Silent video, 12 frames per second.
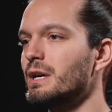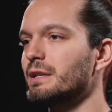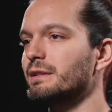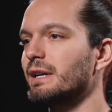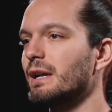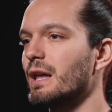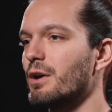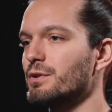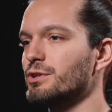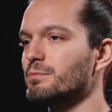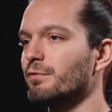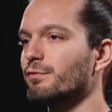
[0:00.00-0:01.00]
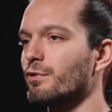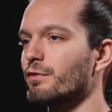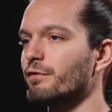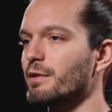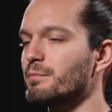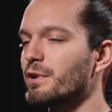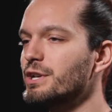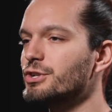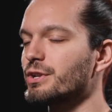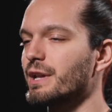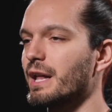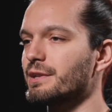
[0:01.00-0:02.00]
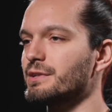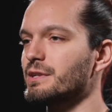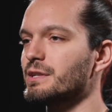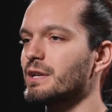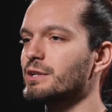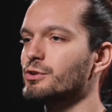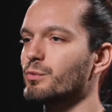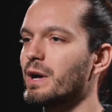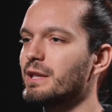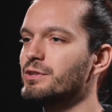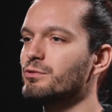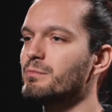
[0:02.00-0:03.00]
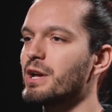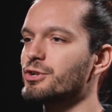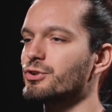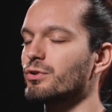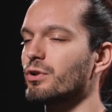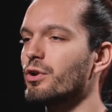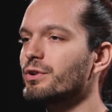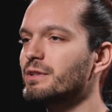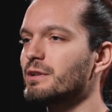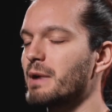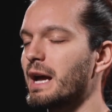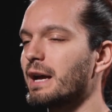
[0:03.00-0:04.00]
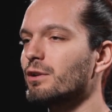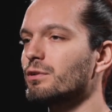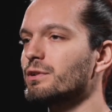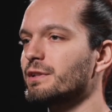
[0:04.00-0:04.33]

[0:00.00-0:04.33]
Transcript: They allow us to perform vibration analysis as well as to measure long-term angular